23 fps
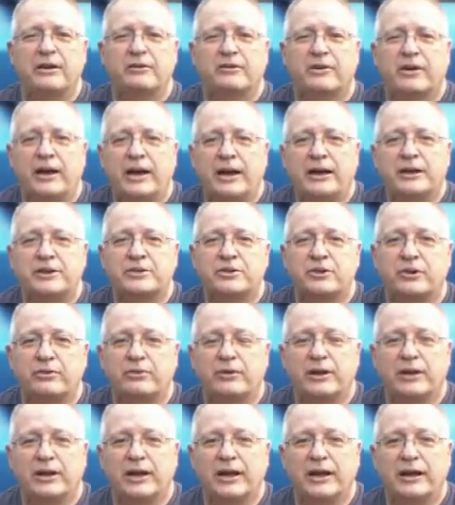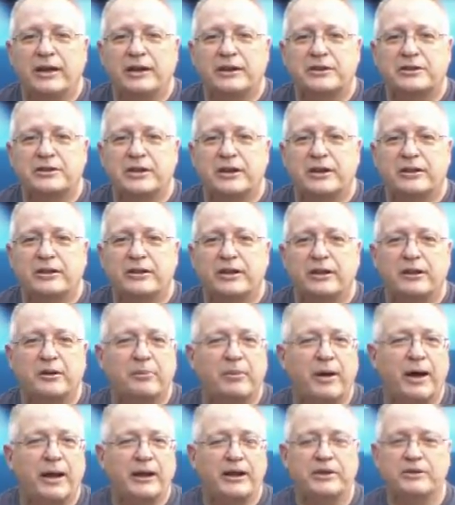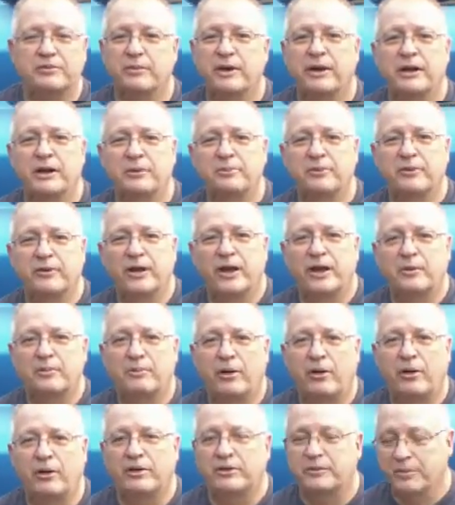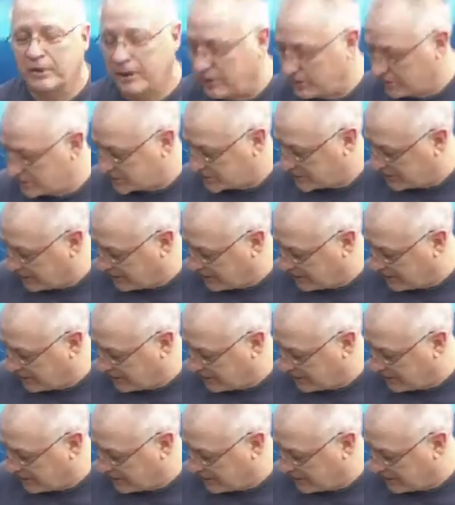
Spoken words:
of Christ don't realize that the body is made up of a lot of parts. Paul said